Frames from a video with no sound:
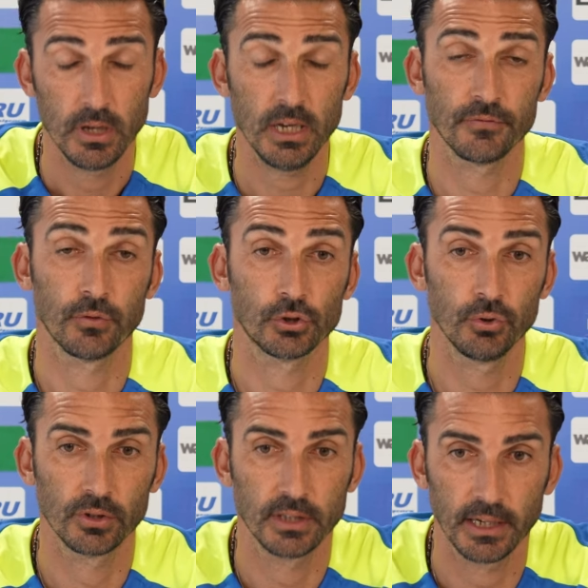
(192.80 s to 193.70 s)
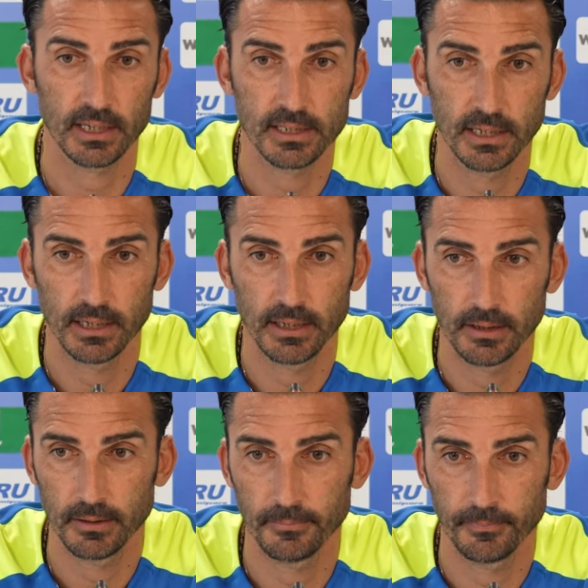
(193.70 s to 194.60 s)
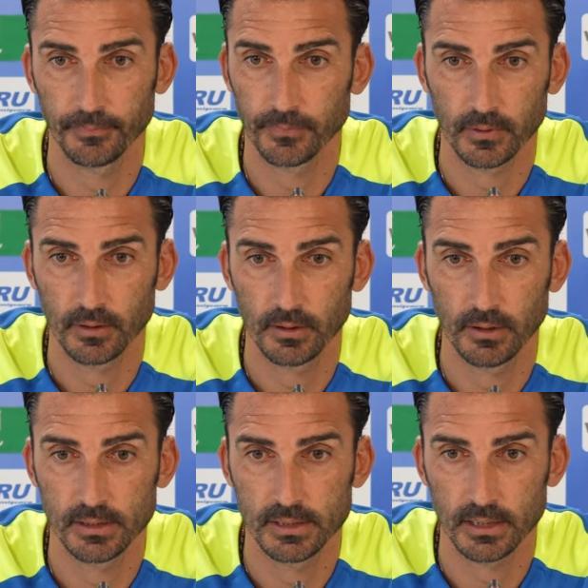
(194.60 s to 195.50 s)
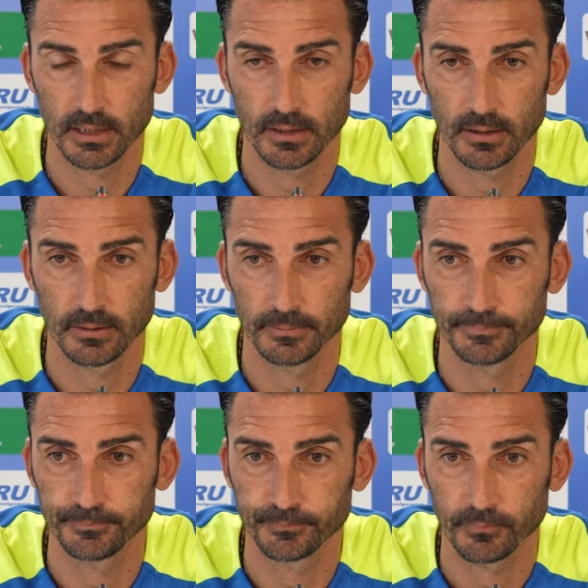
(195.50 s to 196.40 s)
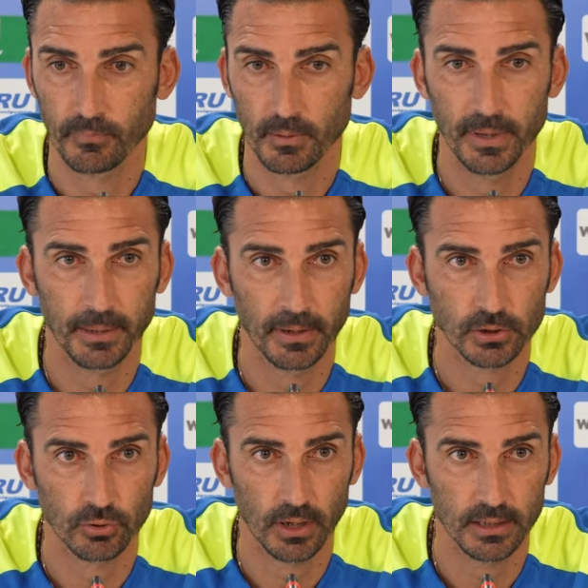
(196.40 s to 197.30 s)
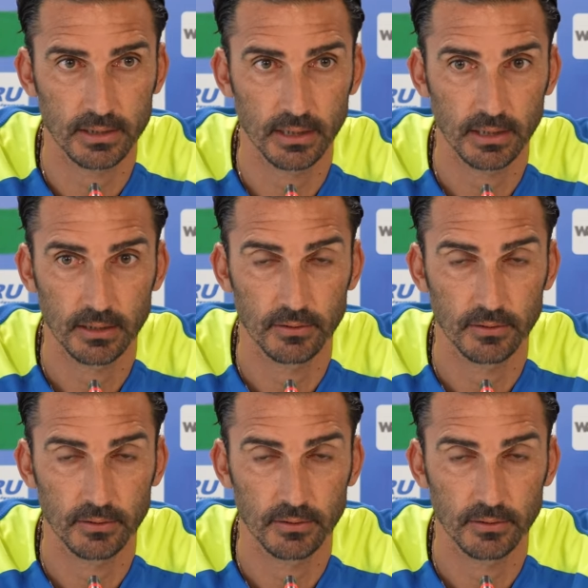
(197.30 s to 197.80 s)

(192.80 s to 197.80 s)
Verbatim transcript: Yes, for sure. Tanase, um, it's a um, big personality.